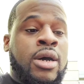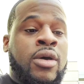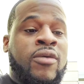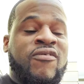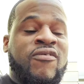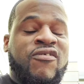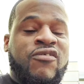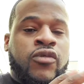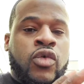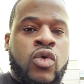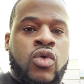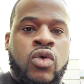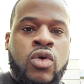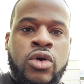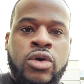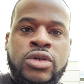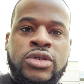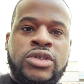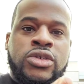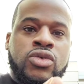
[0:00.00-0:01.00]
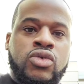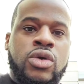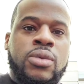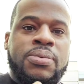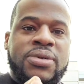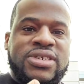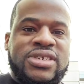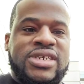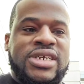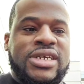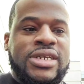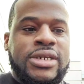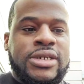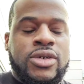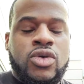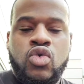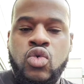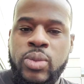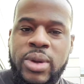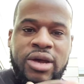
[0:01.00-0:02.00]
for you in particular,
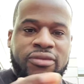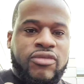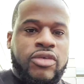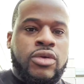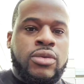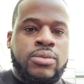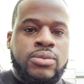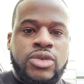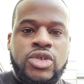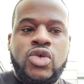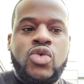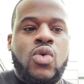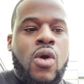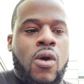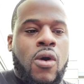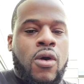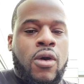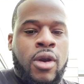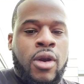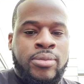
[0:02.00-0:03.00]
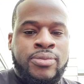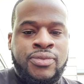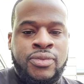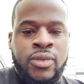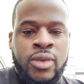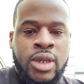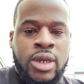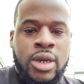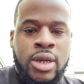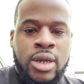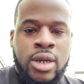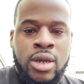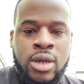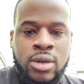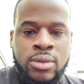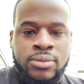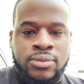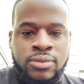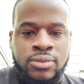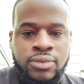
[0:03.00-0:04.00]
whomever you are,
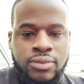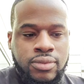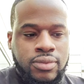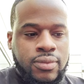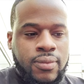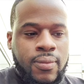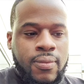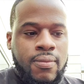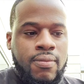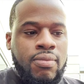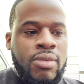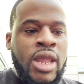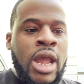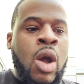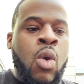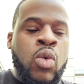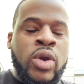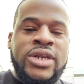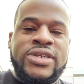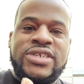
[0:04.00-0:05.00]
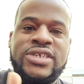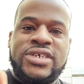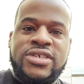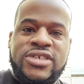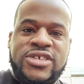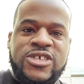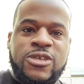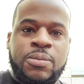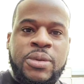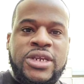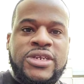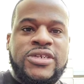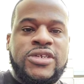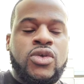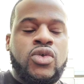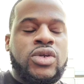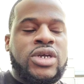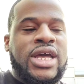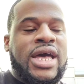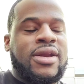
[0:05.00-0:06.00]
I wanted to speak to
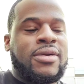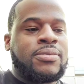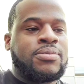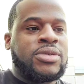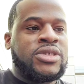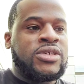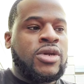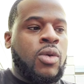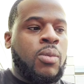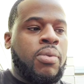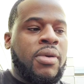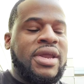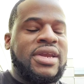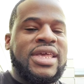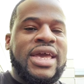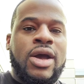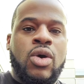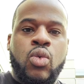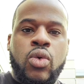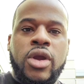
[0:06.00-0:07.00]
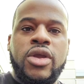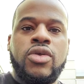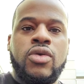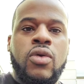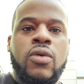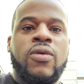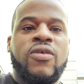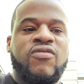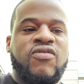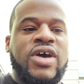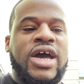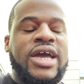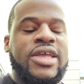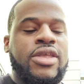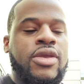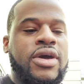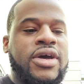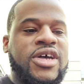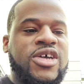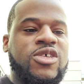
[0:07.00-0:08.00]
you to kind of break down where you're going to find
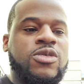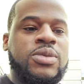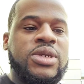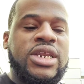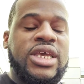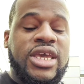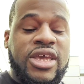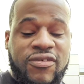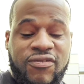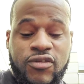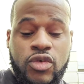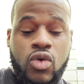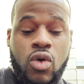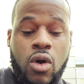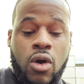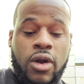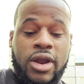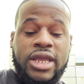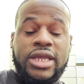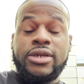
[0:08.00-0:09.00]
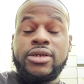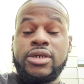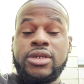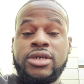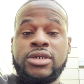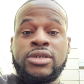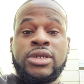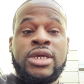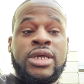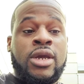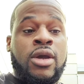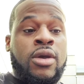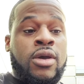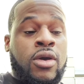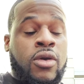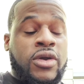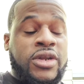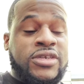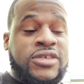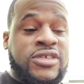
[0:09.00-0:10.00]
your husband if you are
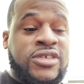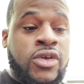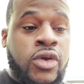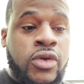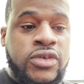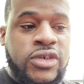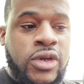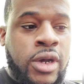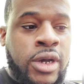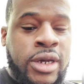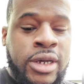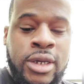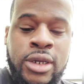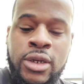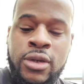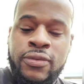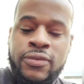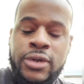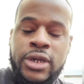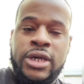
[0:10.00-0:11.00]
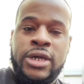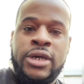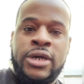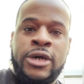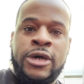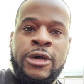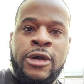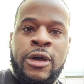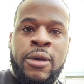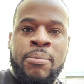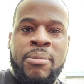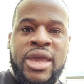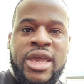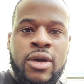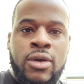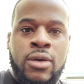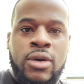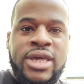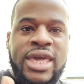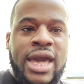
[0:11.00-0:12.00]
in search of a
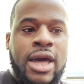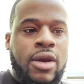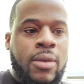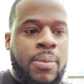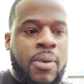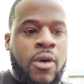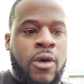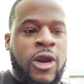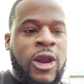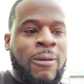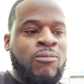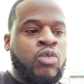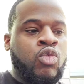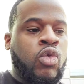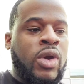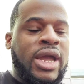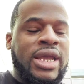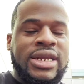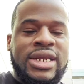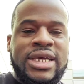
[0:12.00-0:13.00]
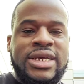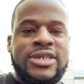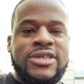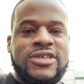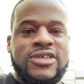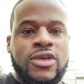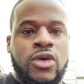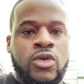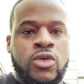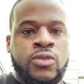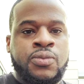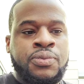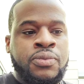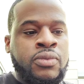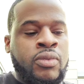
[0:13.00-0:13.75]
male counterpart, right, ladies? So